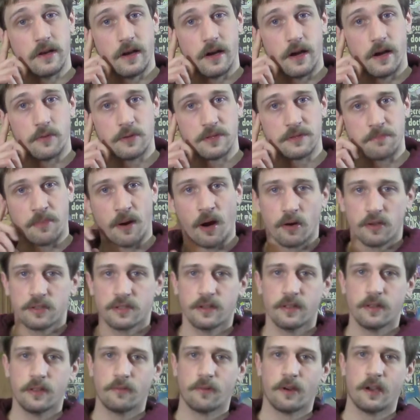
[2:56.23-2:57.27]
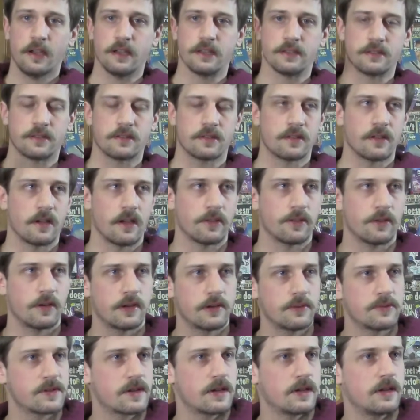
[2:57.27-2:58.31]
and I was partially right. I thought
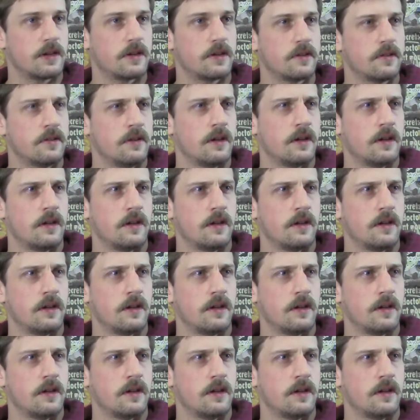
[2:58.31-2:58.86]
he was gonna